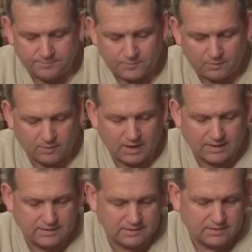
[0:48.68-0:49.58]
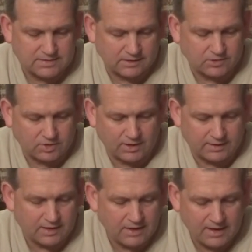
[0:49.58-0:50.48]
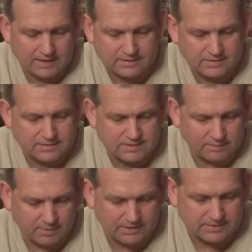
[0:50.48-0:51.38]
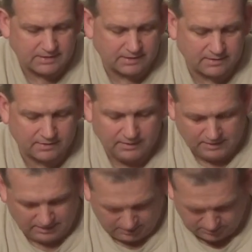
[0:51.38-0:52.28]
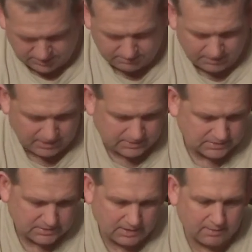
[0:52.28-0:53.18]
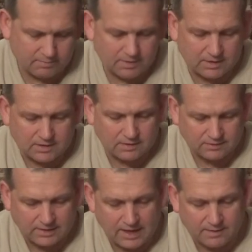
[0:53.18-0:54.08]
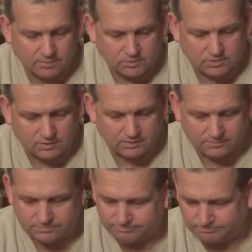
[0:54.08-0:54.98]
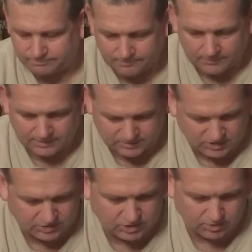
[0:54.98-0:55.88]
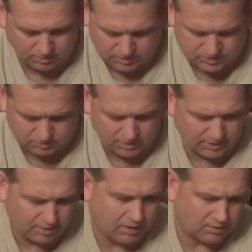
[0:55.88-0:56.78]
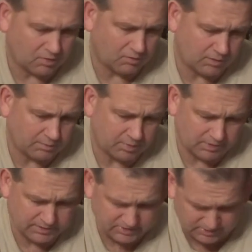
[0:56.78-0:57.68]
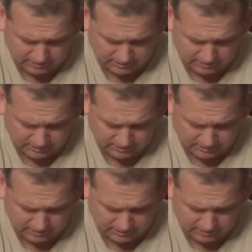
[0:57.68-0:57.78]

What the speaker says: what I did is I had these on my deck, and it was a mess because I had many cable or extension cords running all over the place.